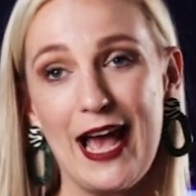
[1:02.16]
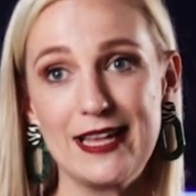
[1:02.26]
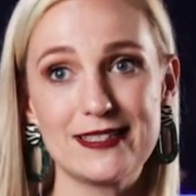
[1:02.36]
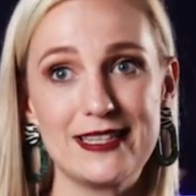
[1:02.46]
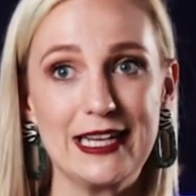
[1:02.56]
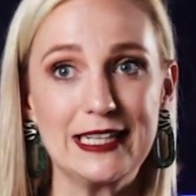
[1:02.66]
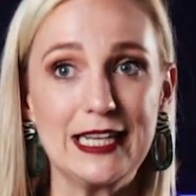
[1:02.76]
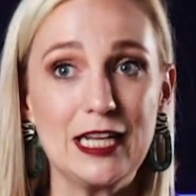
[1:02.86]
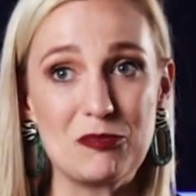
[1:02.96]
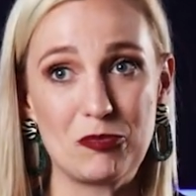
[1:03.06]
and
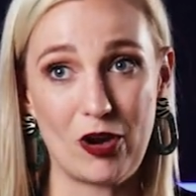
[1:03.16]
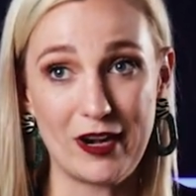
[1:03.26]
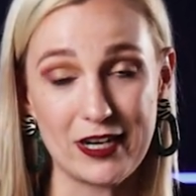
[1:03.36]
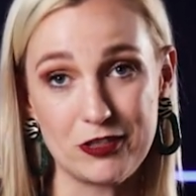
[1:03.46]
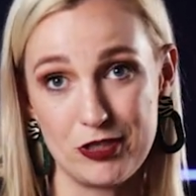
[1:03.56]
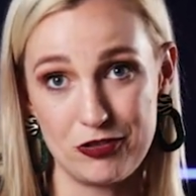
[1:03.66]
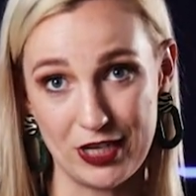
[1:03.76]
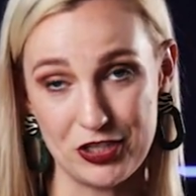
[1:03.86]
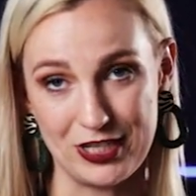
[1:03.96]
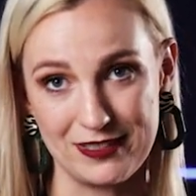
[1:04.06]
secondly, product
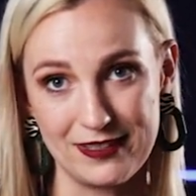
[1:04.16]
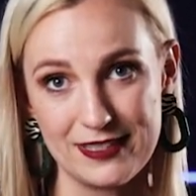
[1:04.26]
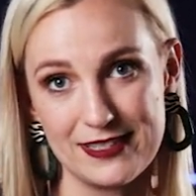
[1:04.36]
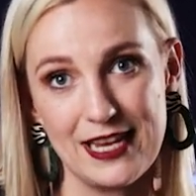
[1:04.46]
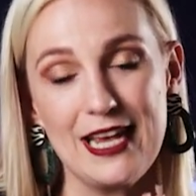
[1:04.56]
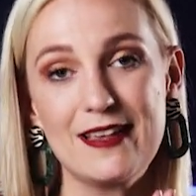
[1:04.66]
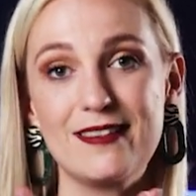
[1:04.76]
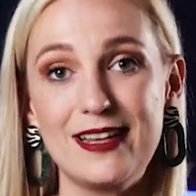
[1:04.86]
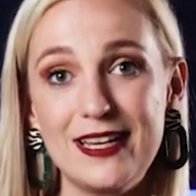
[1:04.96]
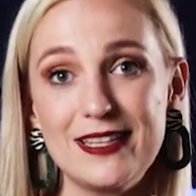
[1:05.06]
restrictions.
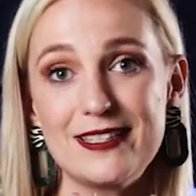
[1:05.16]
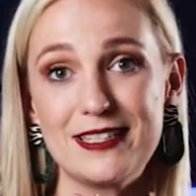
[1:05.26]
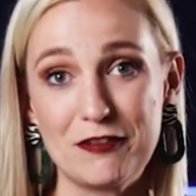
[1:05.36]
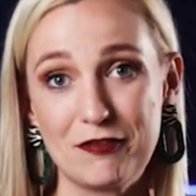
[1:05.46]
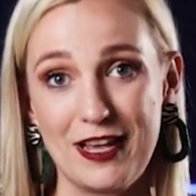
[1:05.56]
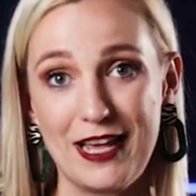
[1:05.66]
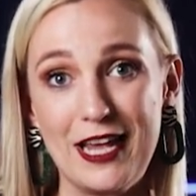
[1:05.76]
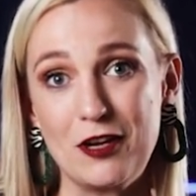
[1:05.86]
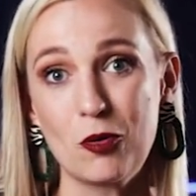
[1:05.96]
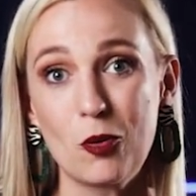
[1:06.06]
These differ
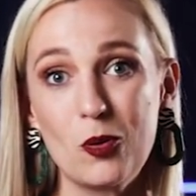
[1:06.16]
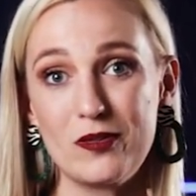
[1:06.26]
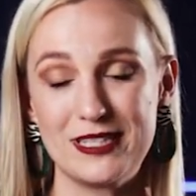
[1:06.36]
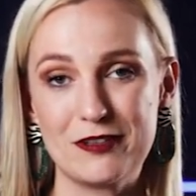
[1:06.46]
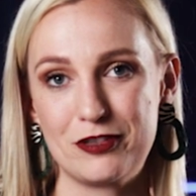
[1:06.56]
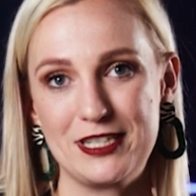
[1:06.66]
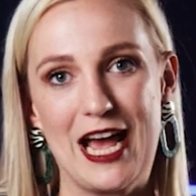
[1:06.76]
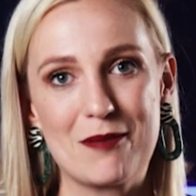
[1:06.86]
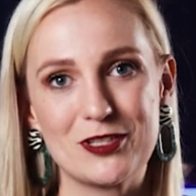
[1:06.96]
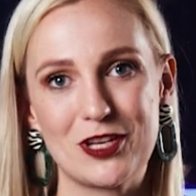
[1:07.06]
in all the different
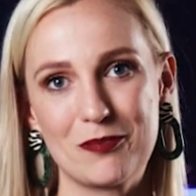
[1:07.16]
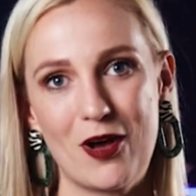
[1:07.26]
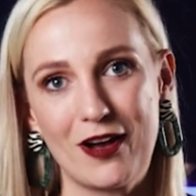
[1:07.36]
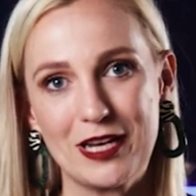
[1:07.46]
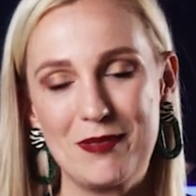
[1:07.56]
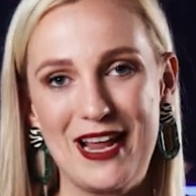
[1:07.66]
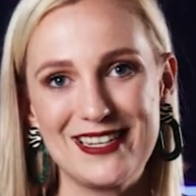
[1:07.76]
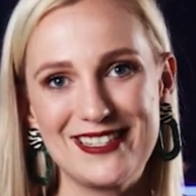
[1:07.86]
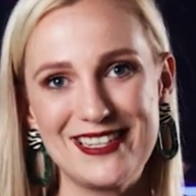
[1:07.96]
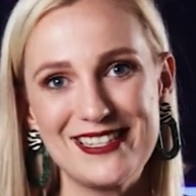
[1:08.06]
Amazon
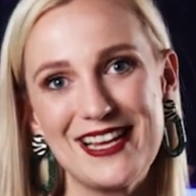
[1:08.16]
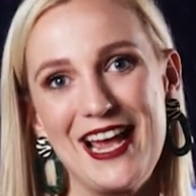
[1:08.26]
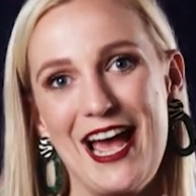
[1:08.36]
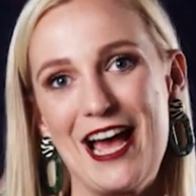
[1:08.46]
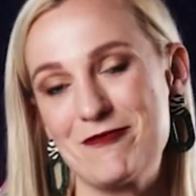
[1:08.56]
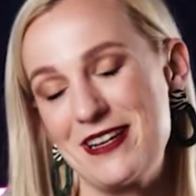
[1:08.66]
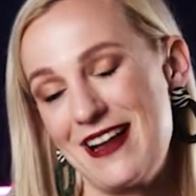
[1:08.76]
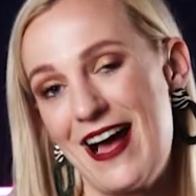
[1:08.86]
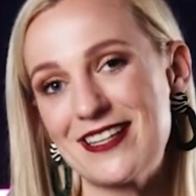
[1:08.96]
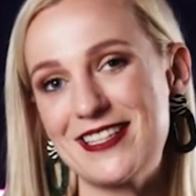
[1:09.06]
marketplaces, and we'd
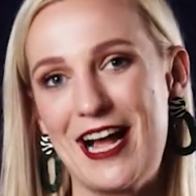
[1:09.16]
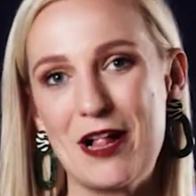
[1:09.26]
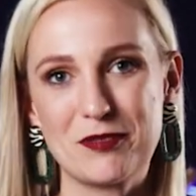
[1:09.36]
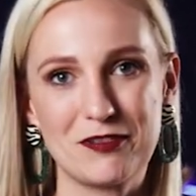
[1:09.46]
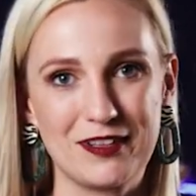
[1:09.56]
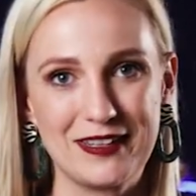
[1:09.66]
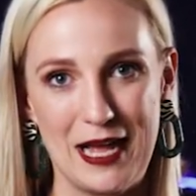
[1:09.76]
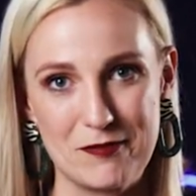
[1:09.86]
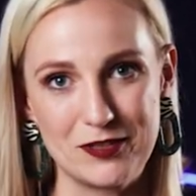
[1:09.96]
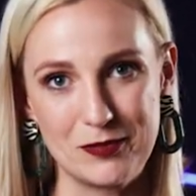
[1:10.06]
like to help you feel
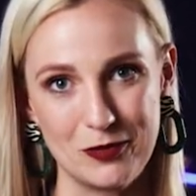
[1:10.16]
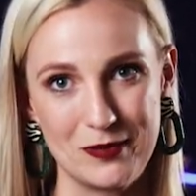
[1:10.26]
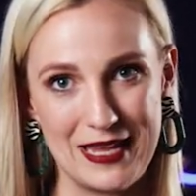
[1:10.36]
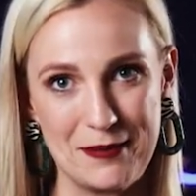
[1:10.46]
comfortable with